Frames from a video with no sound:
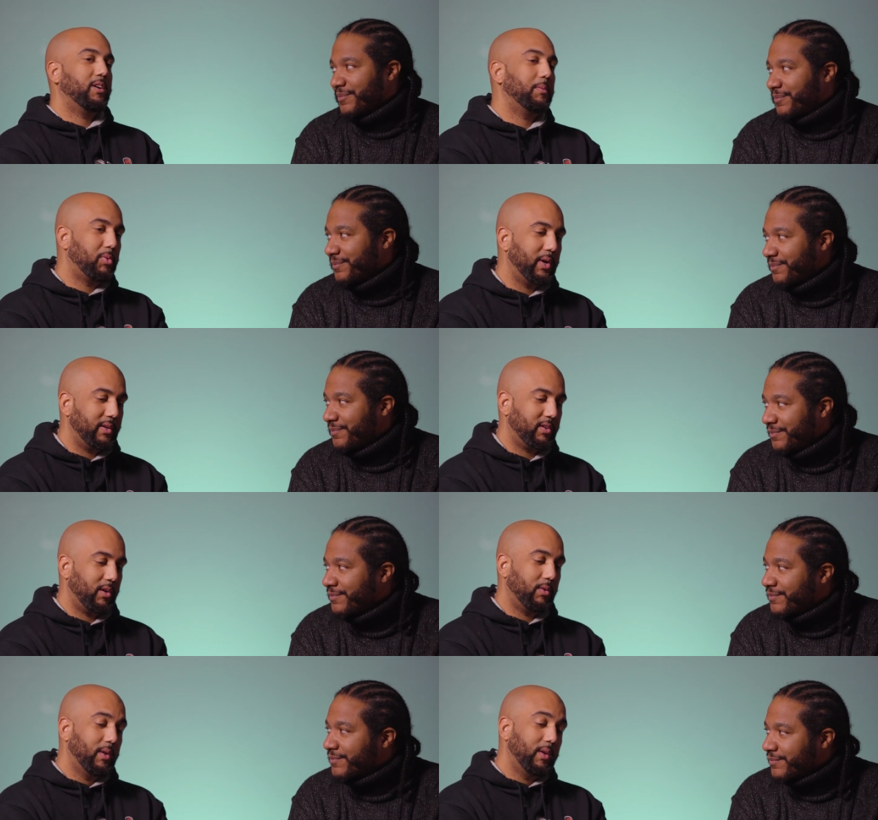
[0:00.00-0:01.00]
Speaker 1: a good point.
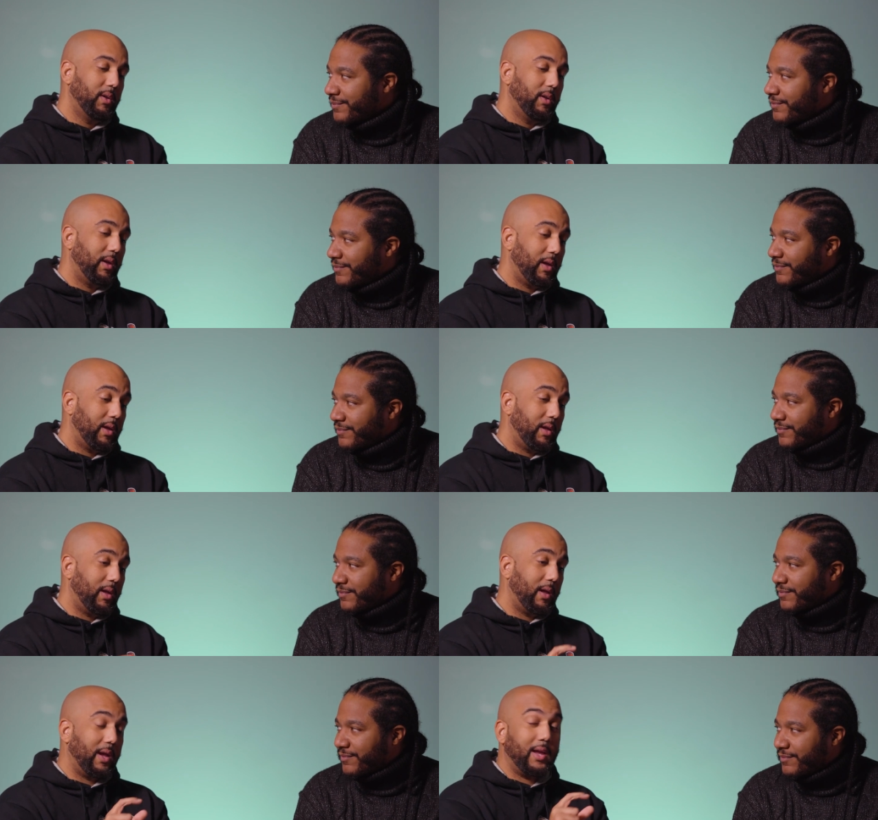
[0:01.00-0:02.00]
So
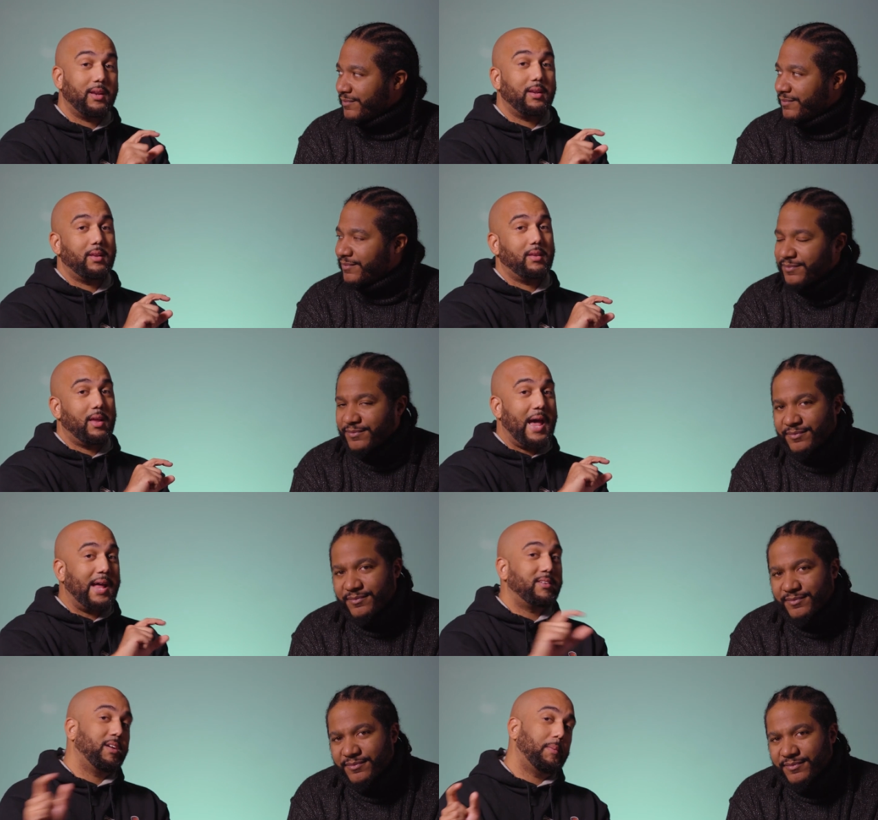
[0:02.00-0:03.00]
it
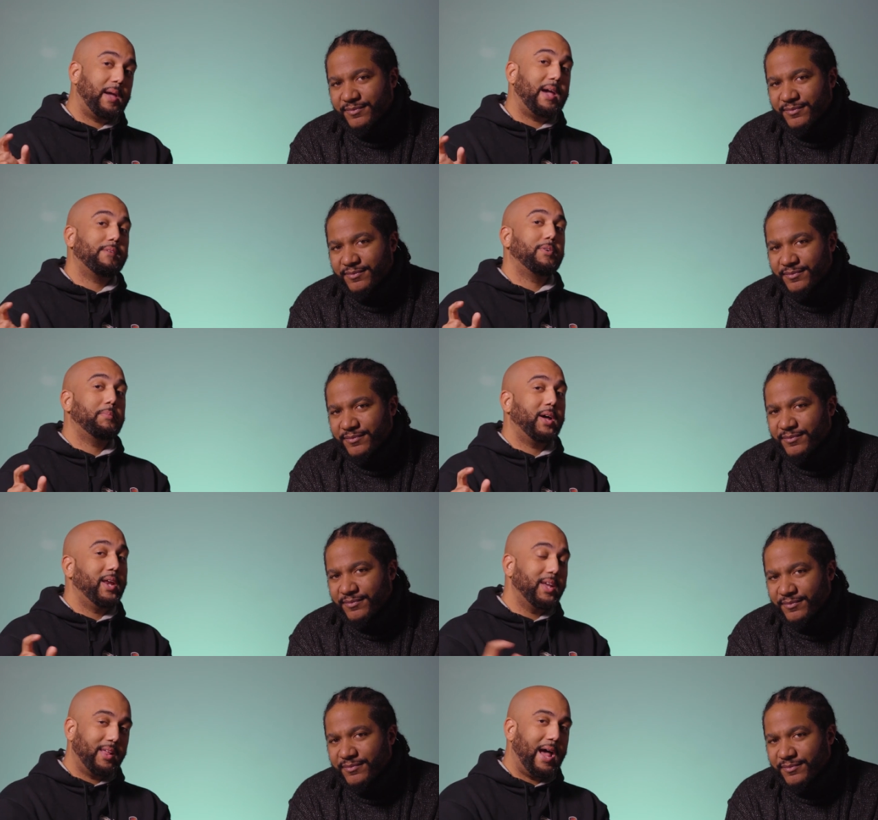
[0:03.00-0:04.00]
adds up
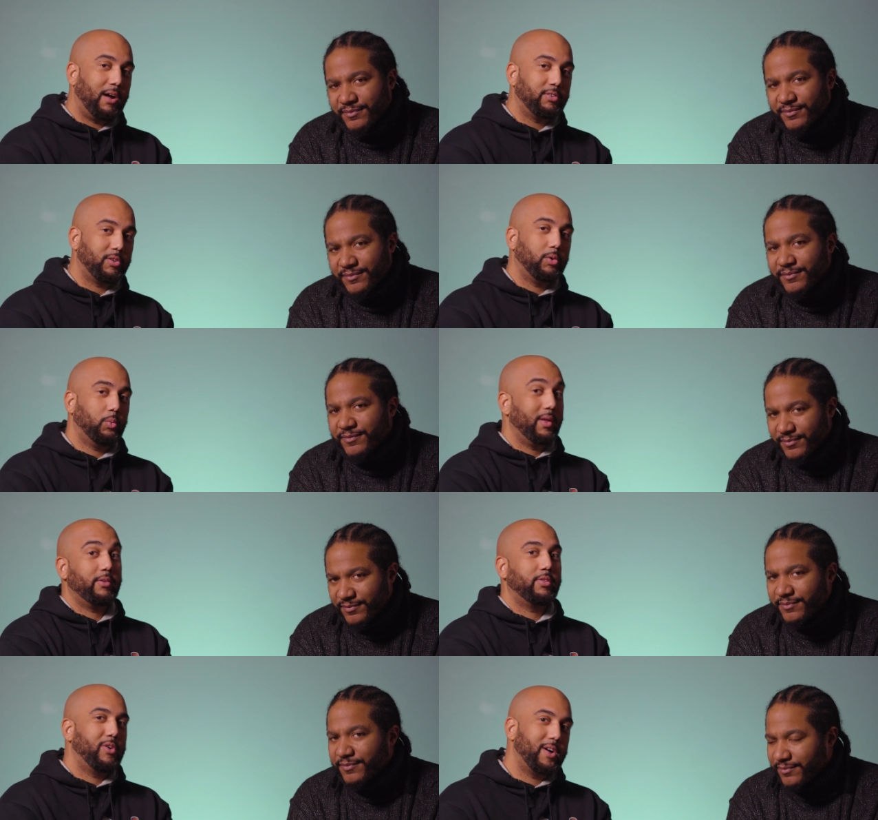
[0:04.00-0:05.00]
everybody in the household,
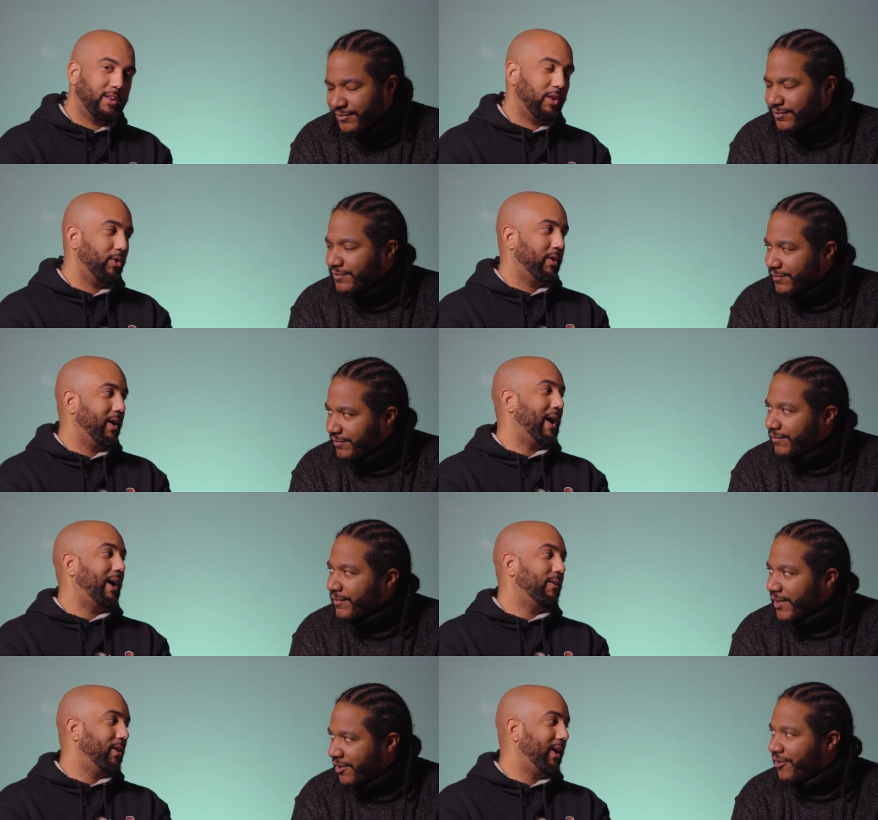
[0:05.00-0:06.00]
whether they're on the loan or
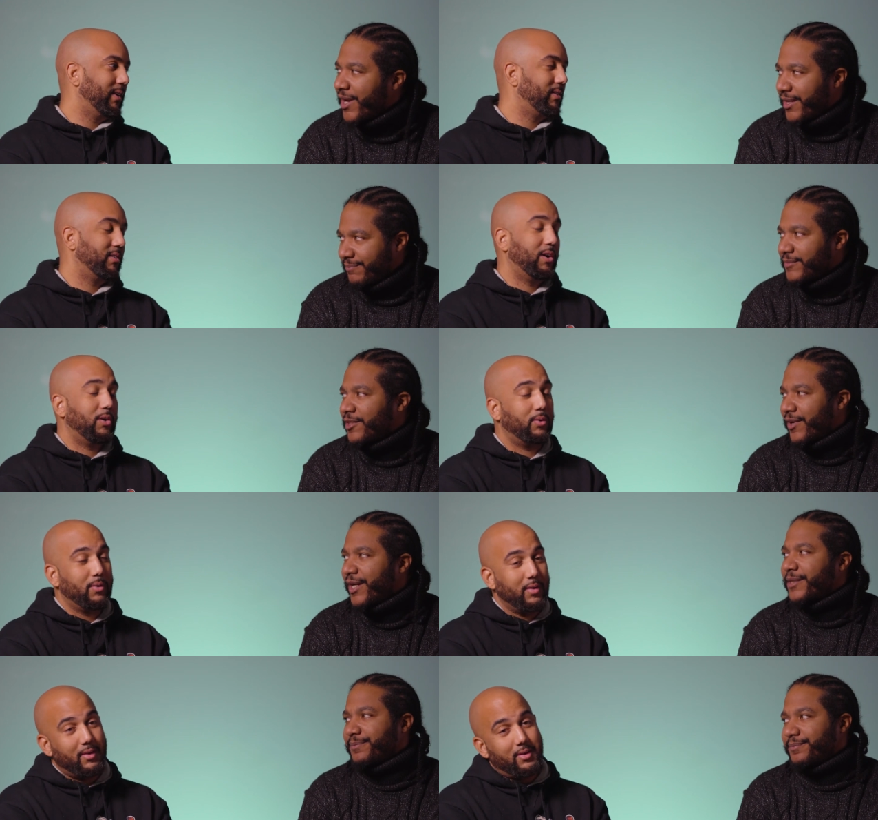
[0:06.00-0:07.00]
not.
Speaker 2: Right? Correct. So
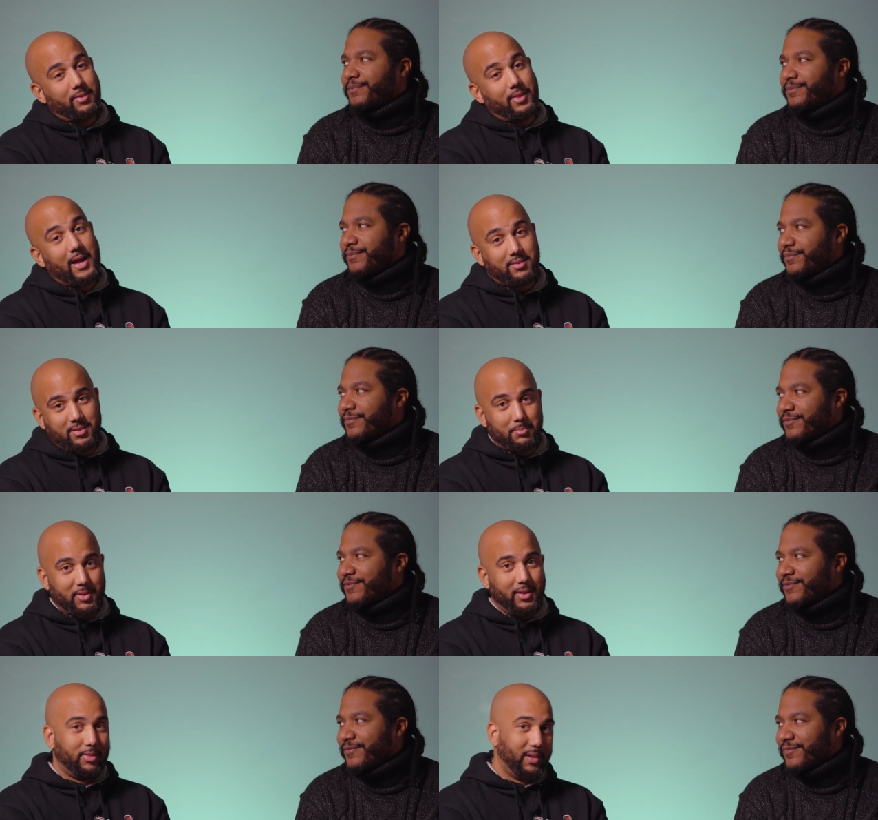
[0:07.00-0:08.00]
correct.
Speaker 1: That's
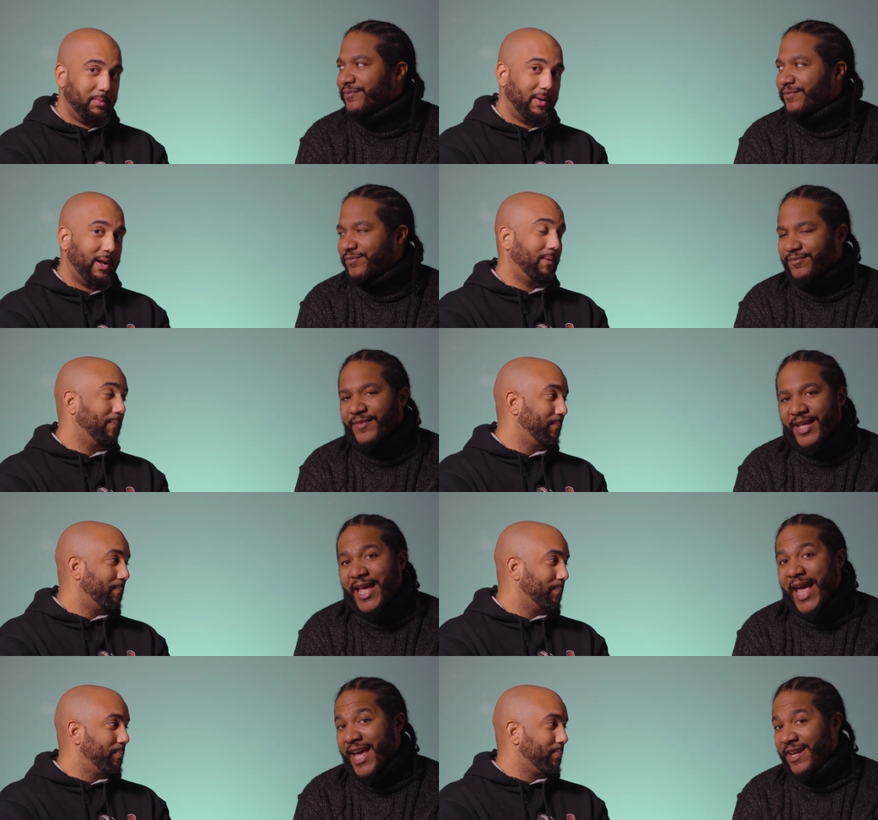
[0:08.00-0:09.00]
something to think about.
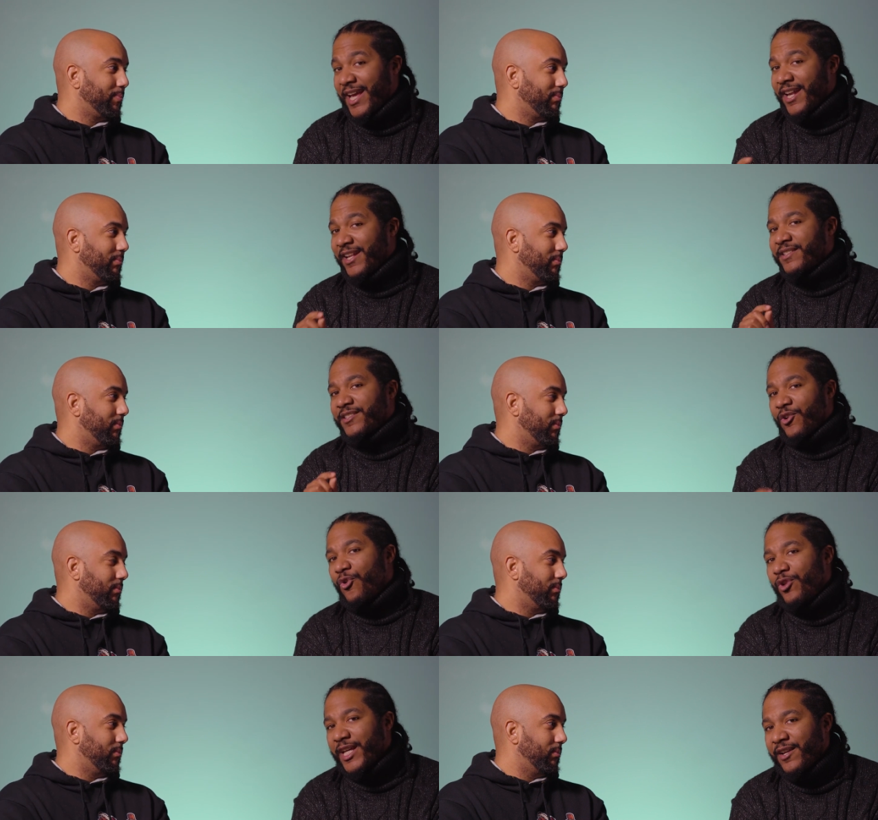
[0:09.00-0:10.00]
Speaker 2: And it's
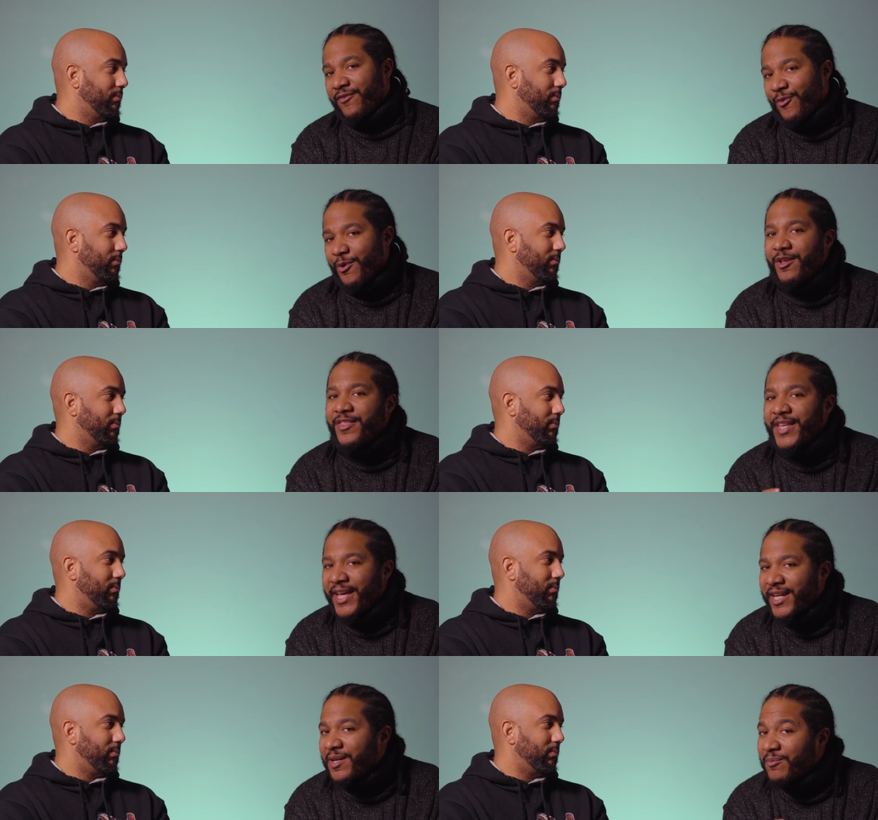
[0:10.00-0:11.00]
only for the
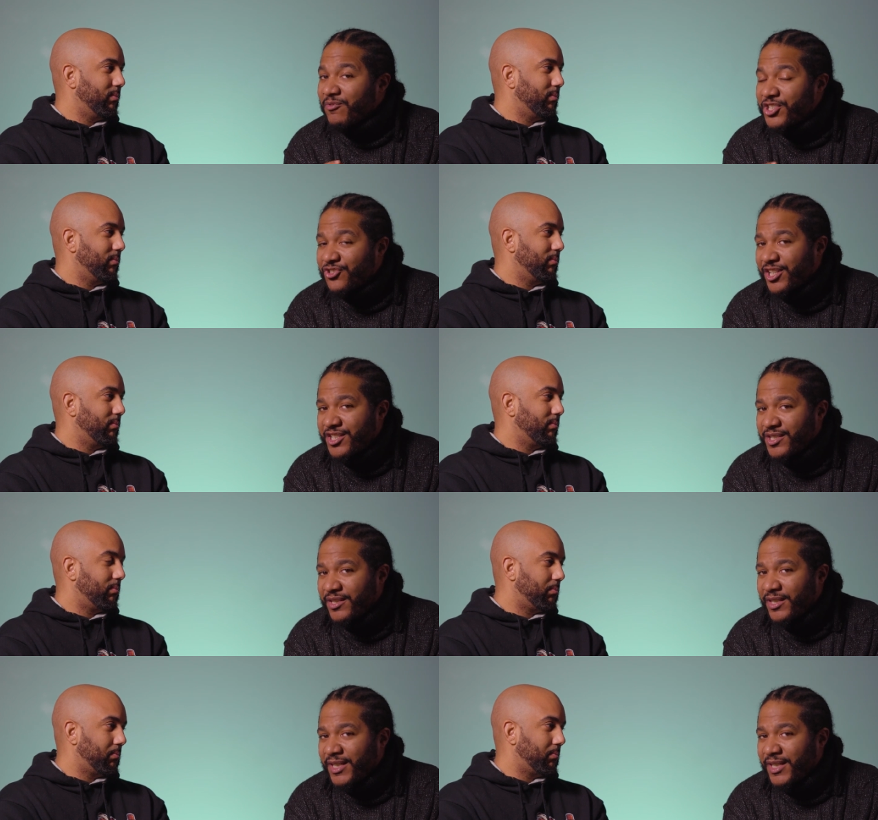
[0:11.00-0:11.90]
income restriction.